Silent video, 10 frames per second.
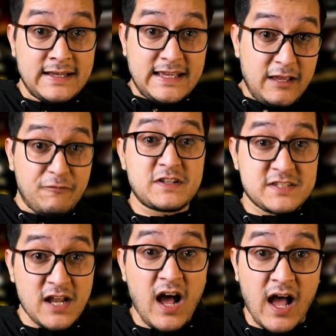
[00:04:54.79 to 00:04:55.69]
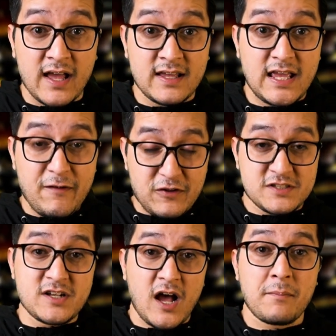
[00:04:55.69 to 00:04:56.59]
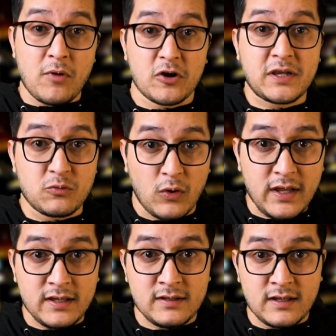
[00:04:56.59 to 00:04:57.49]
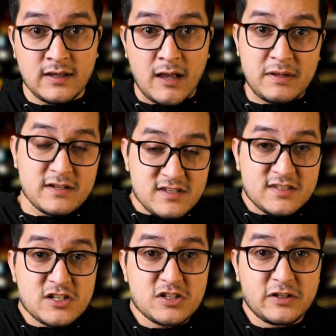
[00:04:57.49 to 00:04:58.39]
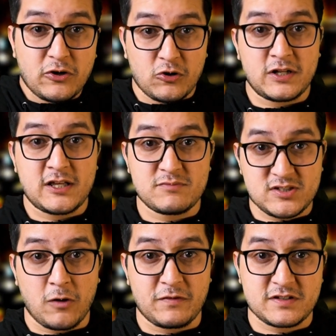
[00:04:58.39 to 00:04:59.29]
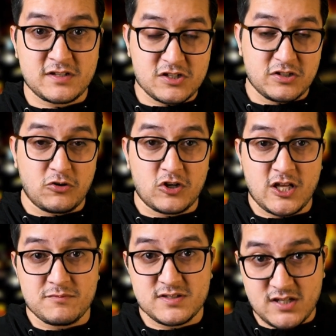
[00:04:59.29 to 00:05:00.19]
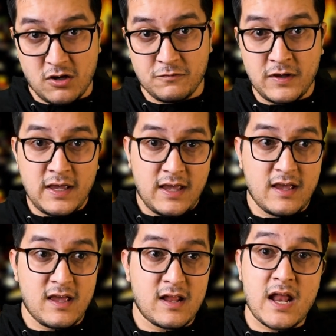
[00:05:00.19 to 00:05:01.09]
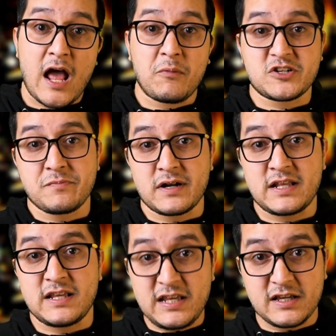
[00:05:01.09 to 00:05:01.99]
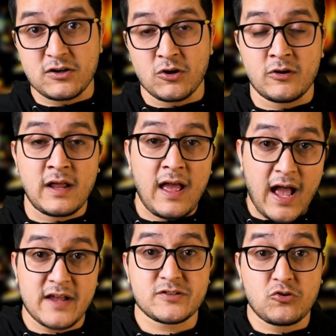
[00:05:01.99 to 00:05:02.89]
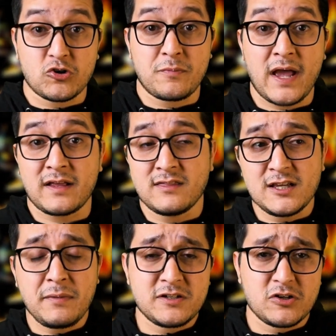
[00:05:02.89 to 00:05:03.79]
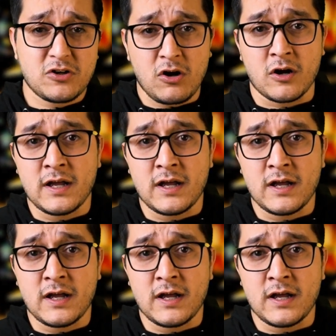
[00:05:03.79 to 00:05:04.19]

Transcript: if it's not market rate, I mean, he's essentially hurting himself. He's essentially hurting himself and how much money he could earn as a quarterback. And think about Derek Carr.